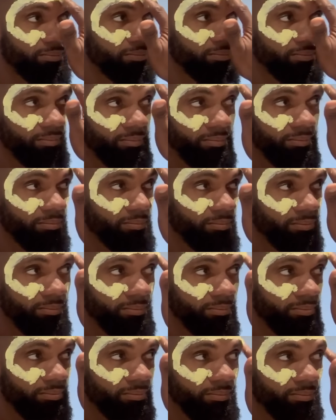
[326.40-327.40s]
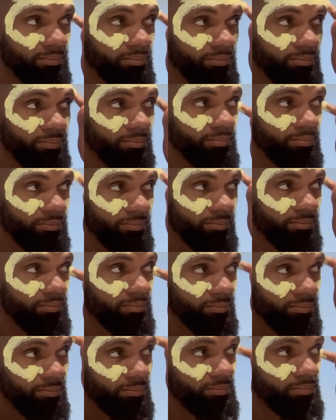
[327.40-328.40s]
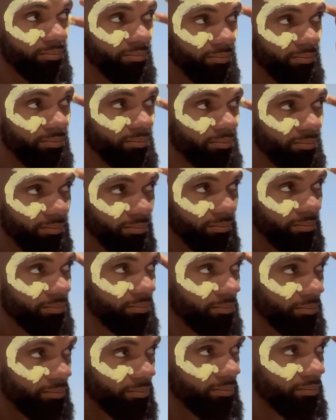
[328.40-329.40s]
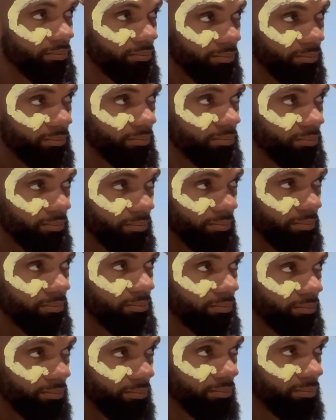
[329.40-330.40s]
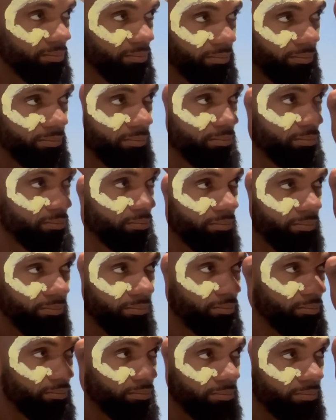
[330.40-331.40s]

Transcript: This person isn't speaking.